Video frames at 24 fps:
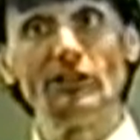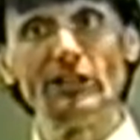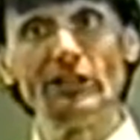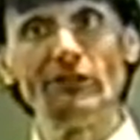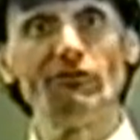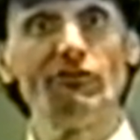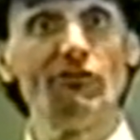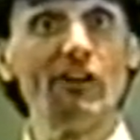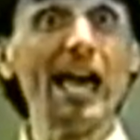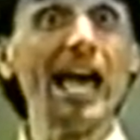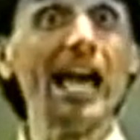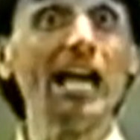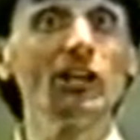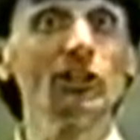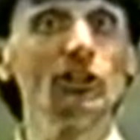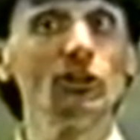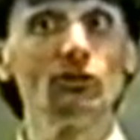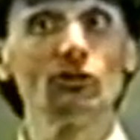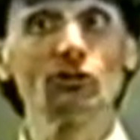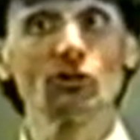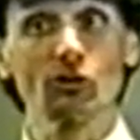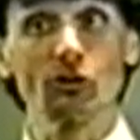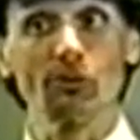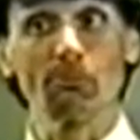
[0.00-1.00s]

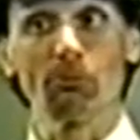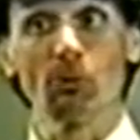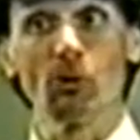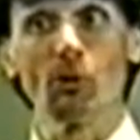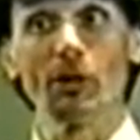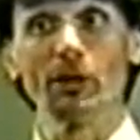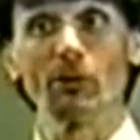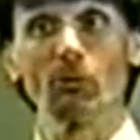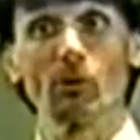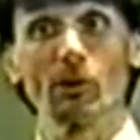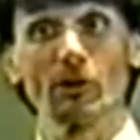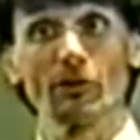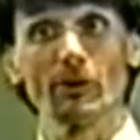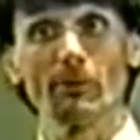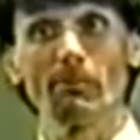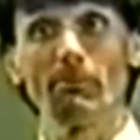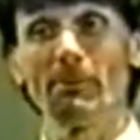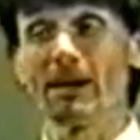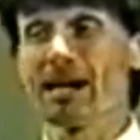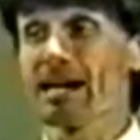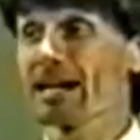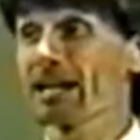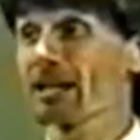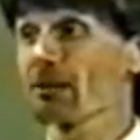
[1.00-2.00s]
devalued to the point where the
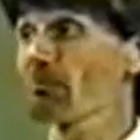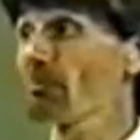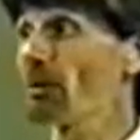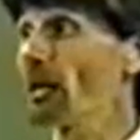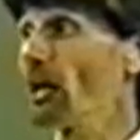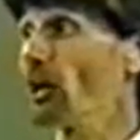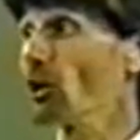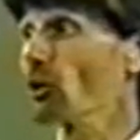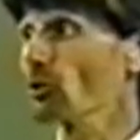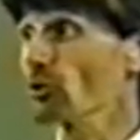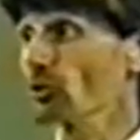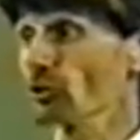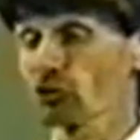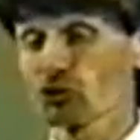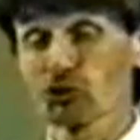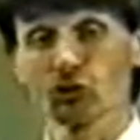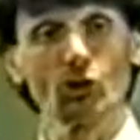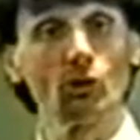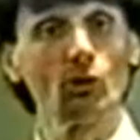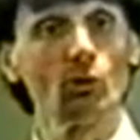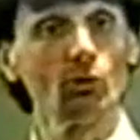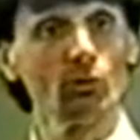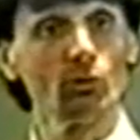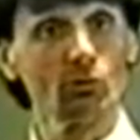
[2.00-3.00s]
buying power is
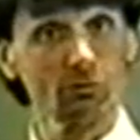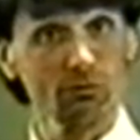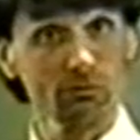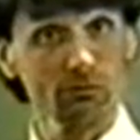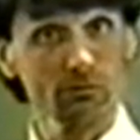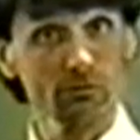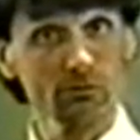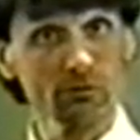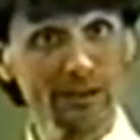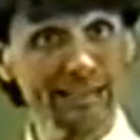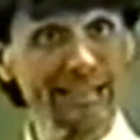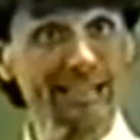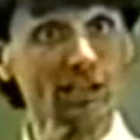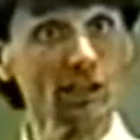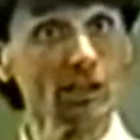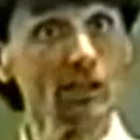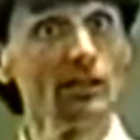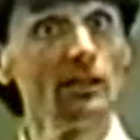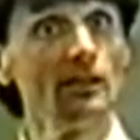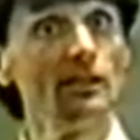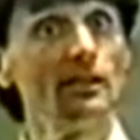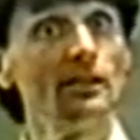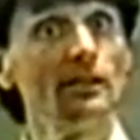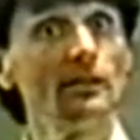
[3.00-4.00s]
so
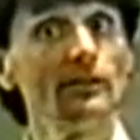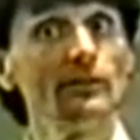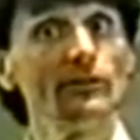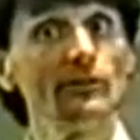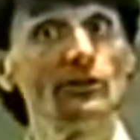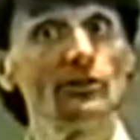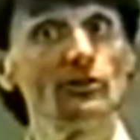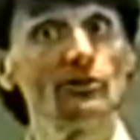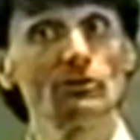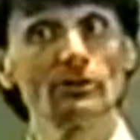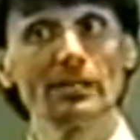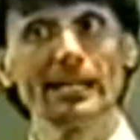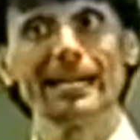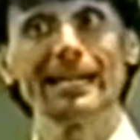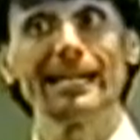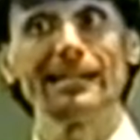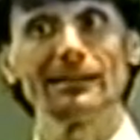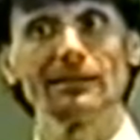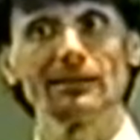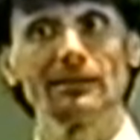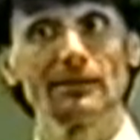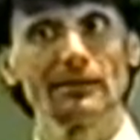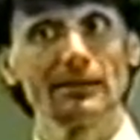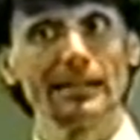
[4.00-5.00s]
little that you
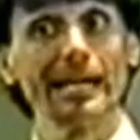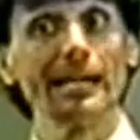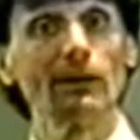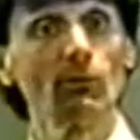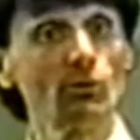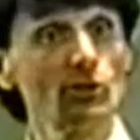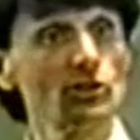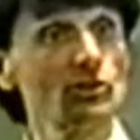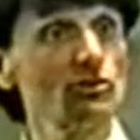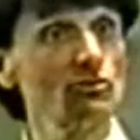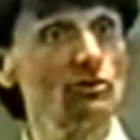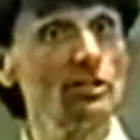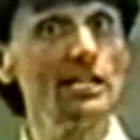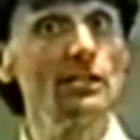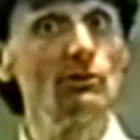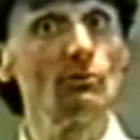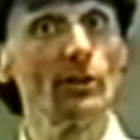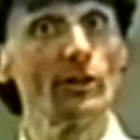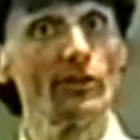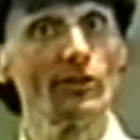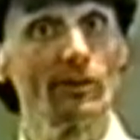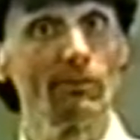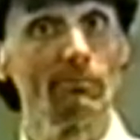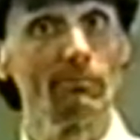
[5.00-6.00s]
can't get what you need
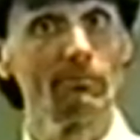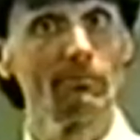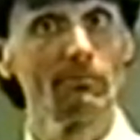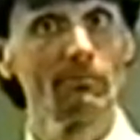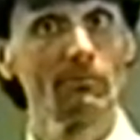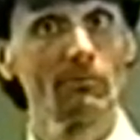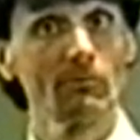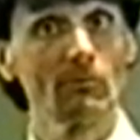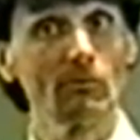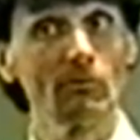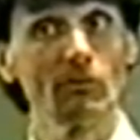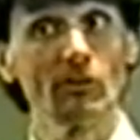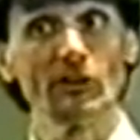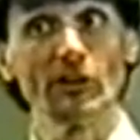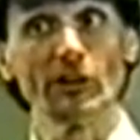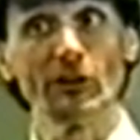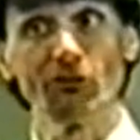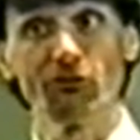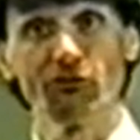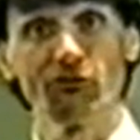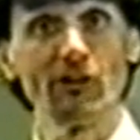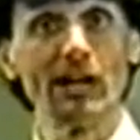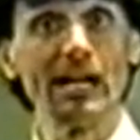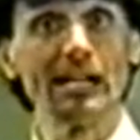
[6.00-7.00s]
with them. That
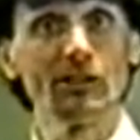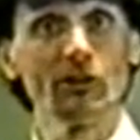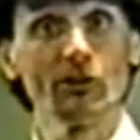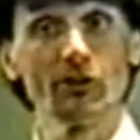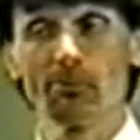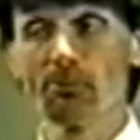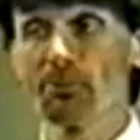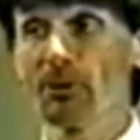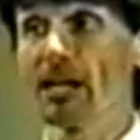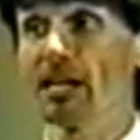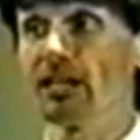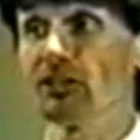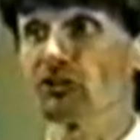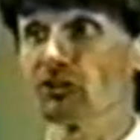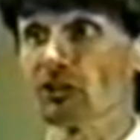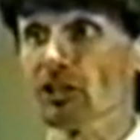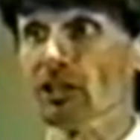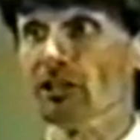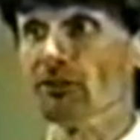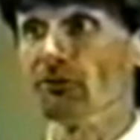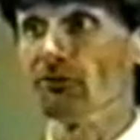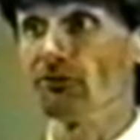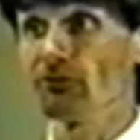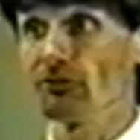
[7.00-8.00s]
they'll follow the pace
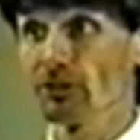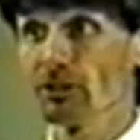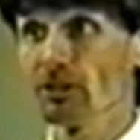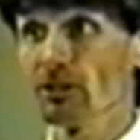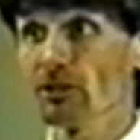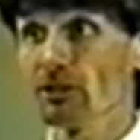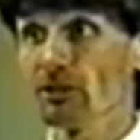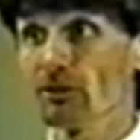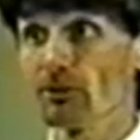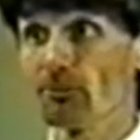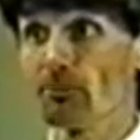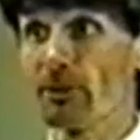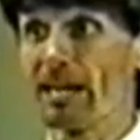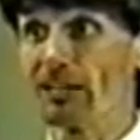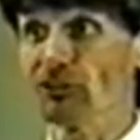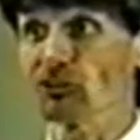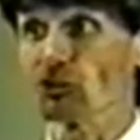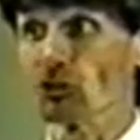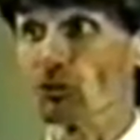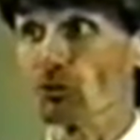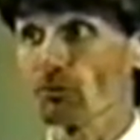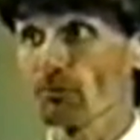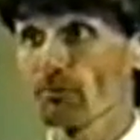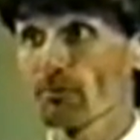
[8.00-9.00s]
of the
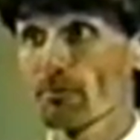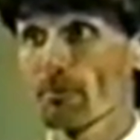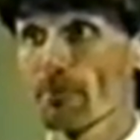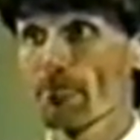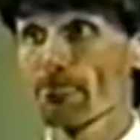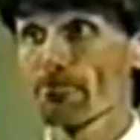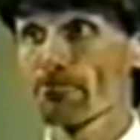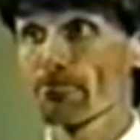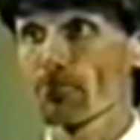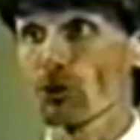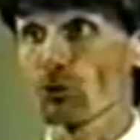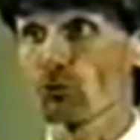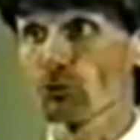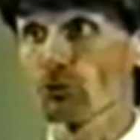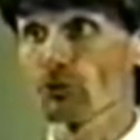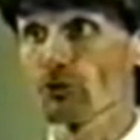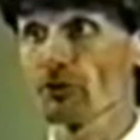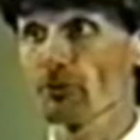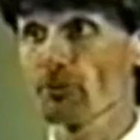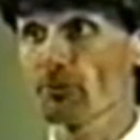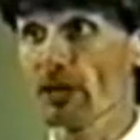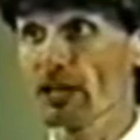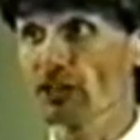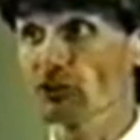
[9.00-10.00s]
peso, the root
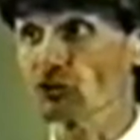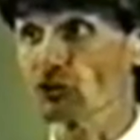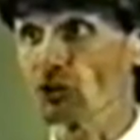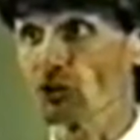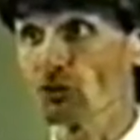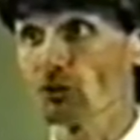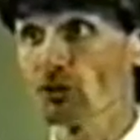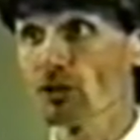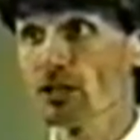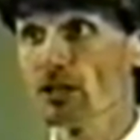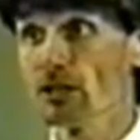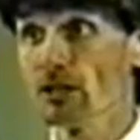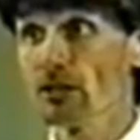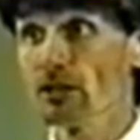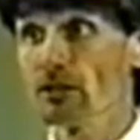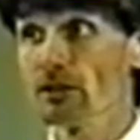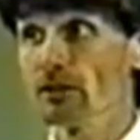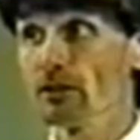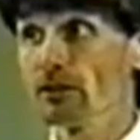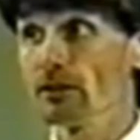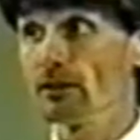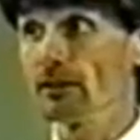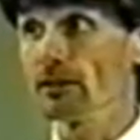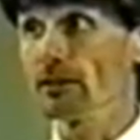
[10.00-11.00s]
of the peso.
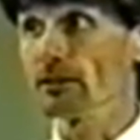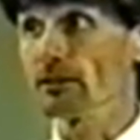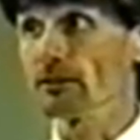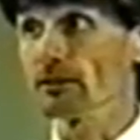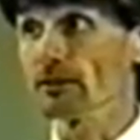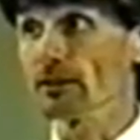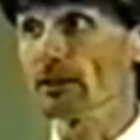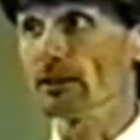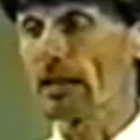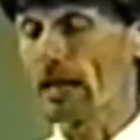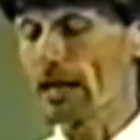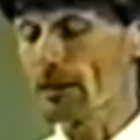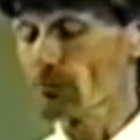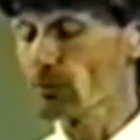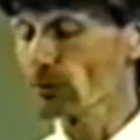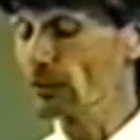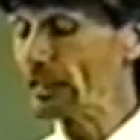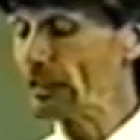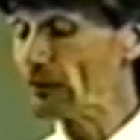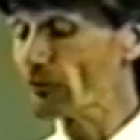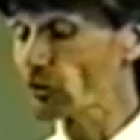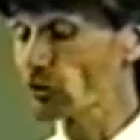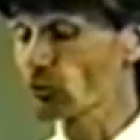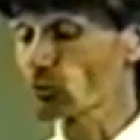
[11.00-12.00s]
And I
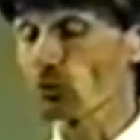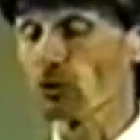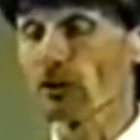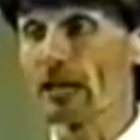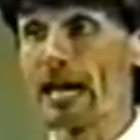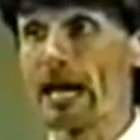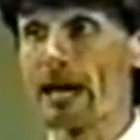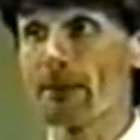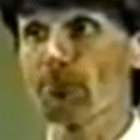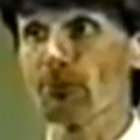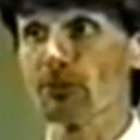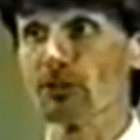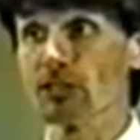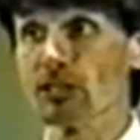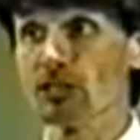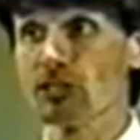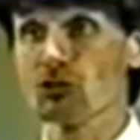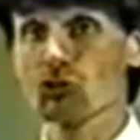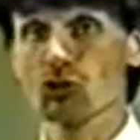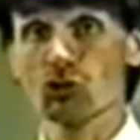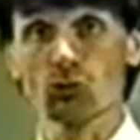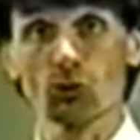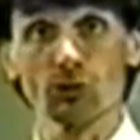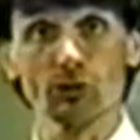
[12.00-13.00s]
believe this will happen
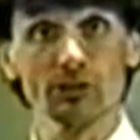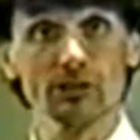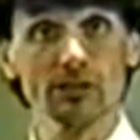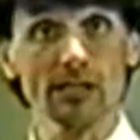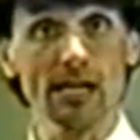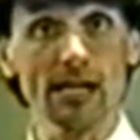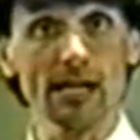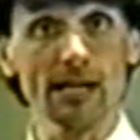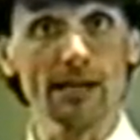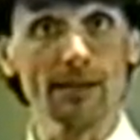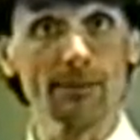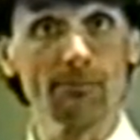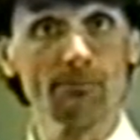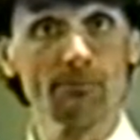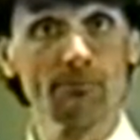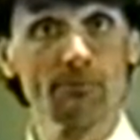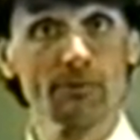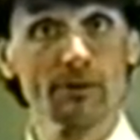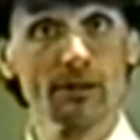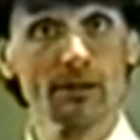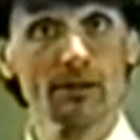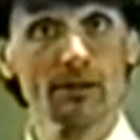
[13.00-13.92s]
in short time,